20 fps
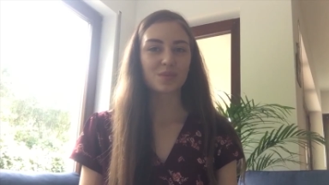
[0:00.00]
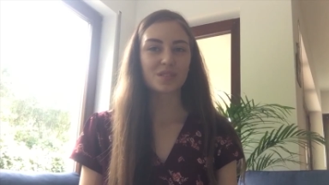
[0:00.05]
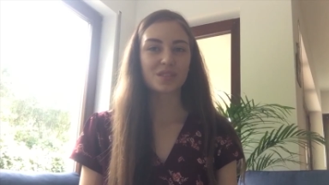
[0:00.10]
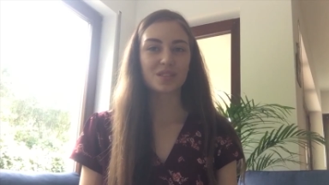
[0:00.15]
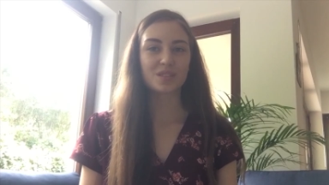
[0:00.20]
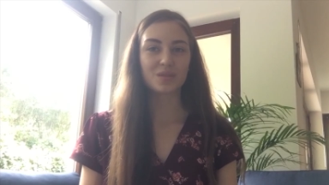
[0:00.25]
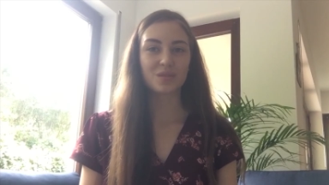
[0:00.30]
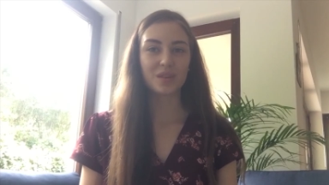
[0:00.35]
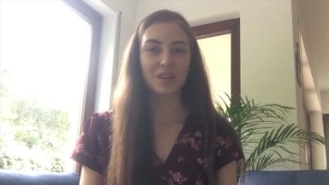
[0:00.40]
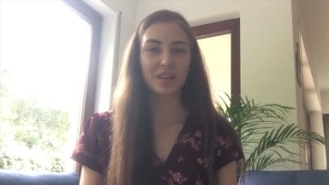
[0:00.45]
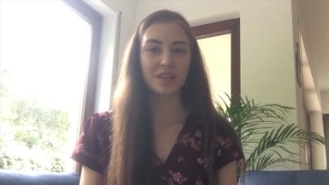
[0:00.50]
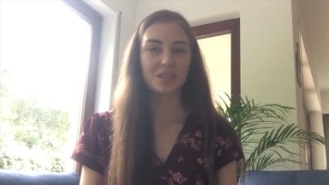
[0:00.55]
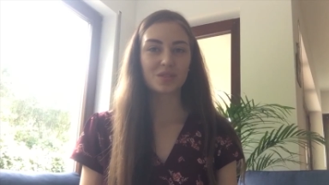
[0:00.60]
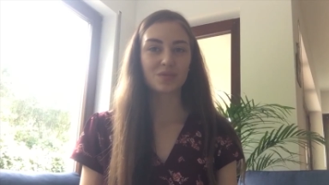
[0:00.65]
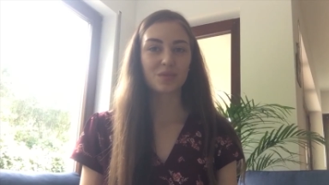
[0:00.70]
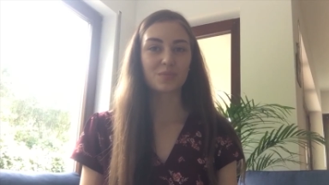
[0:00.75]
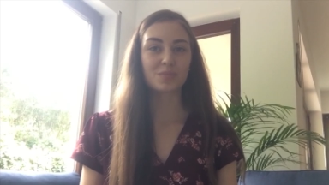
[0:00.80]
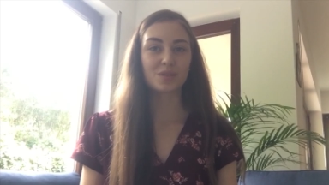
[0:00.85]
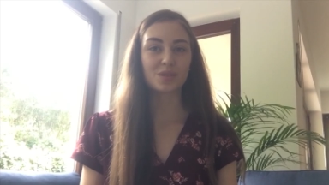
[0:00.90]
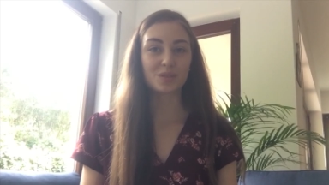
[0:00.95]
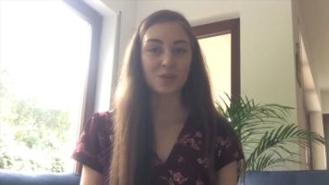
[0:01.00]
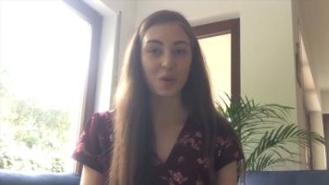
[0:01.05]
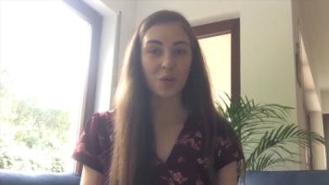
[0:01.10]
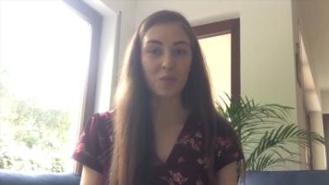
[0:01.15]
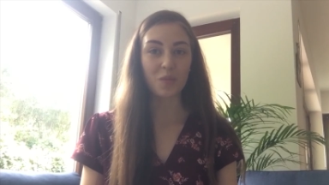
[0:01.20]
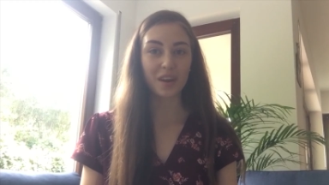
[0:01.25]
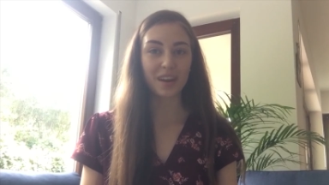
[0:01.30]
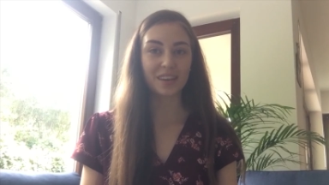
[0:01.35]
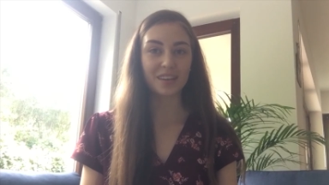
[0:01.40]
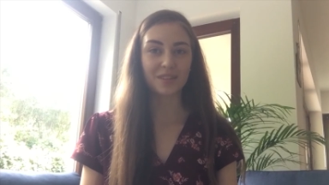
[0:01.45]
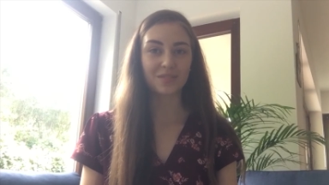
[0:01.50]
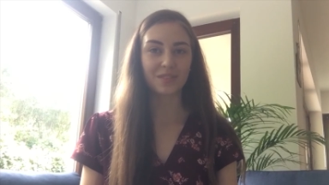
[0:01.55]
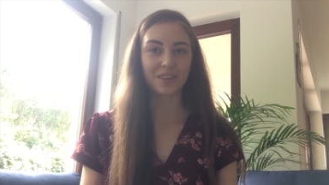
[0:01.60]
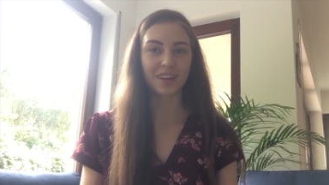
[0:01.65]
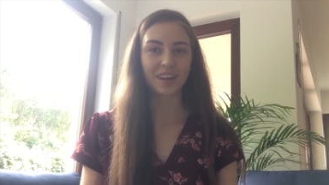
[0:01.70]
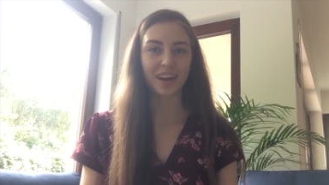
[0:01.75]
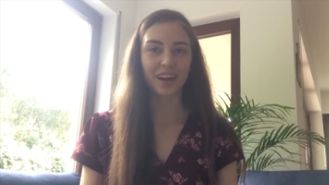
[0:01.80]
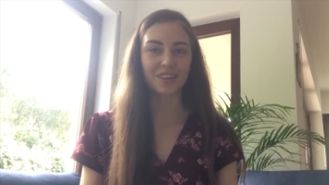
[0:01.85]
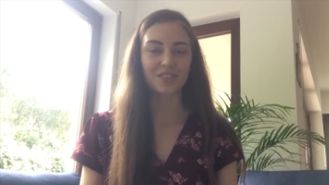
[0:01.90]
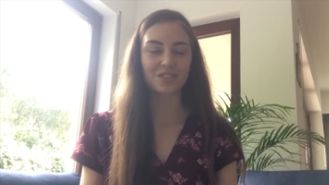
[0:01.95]
with students from so many
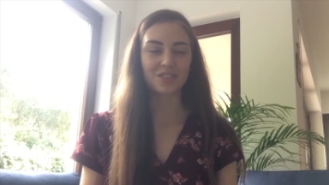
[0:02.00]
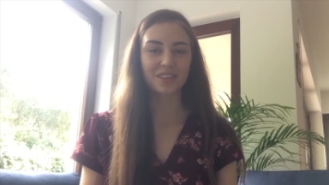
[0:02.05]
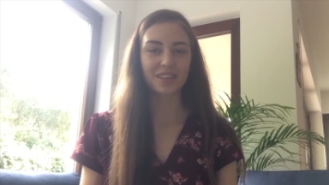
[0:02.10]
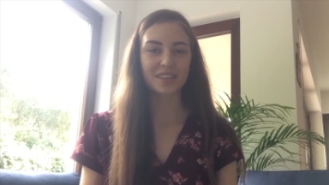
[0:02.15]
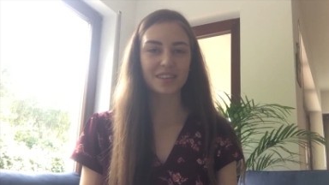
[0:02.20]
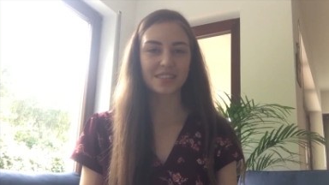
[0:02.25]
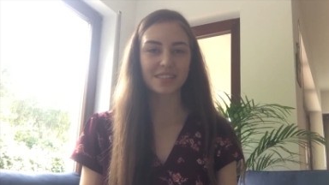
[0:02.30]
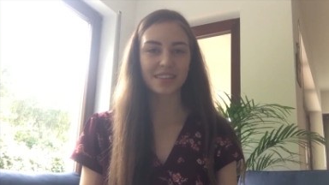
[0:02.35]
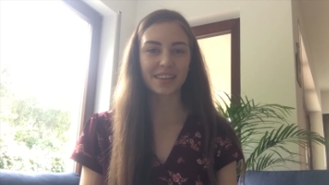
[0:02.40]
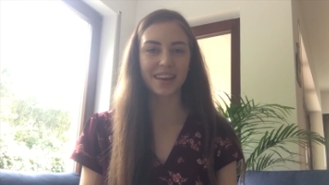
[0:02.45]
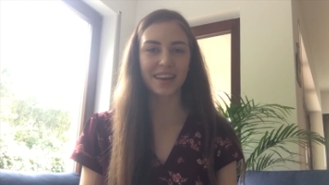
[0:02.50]
different countries,